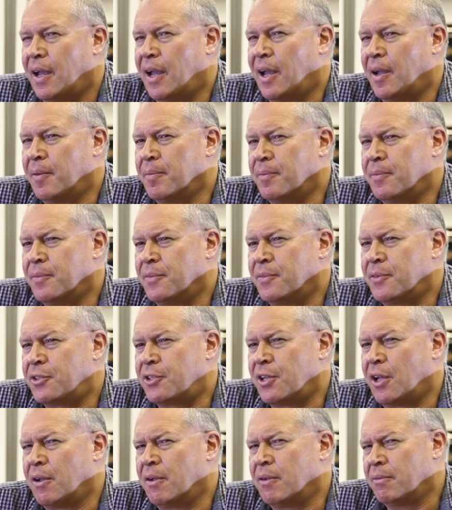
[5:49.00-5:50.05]
Um,
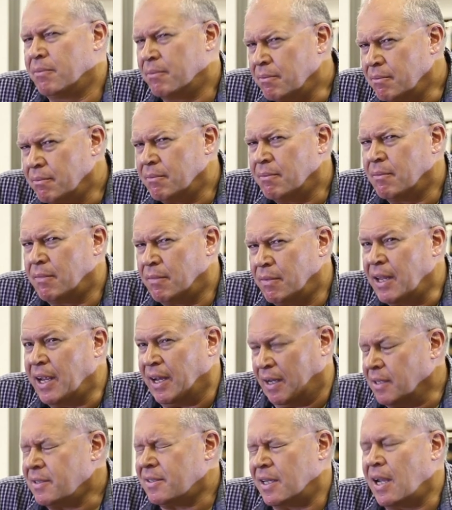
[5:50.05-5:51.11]
so
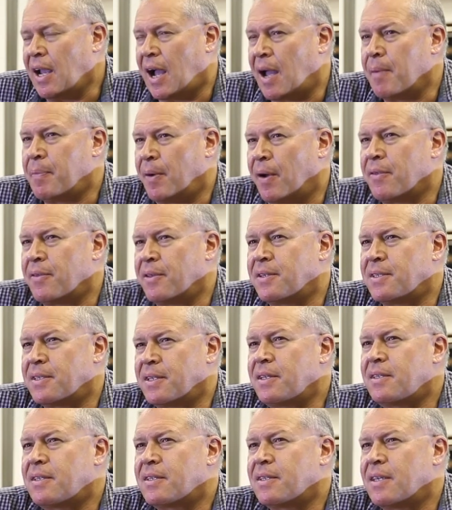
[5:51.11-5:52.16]
there is the
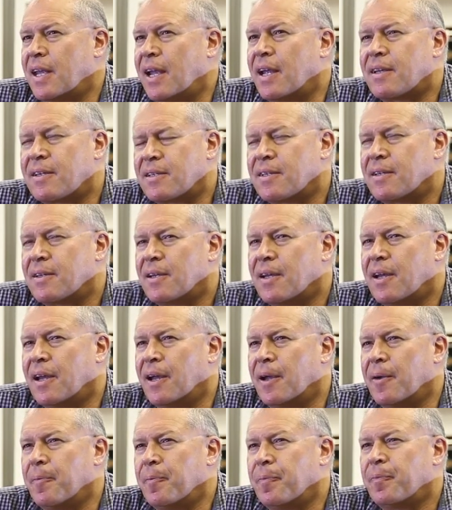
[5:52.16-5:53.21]
hypothesis that
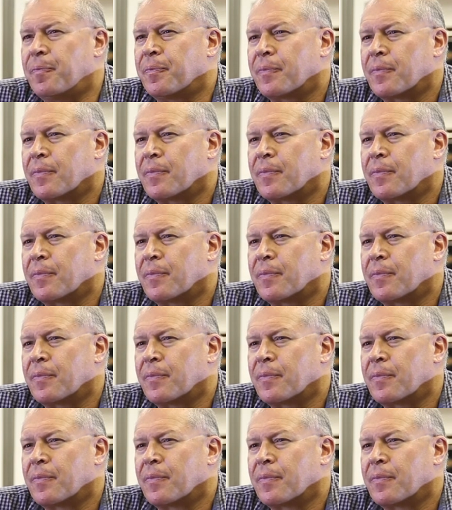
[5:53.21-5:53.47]
um,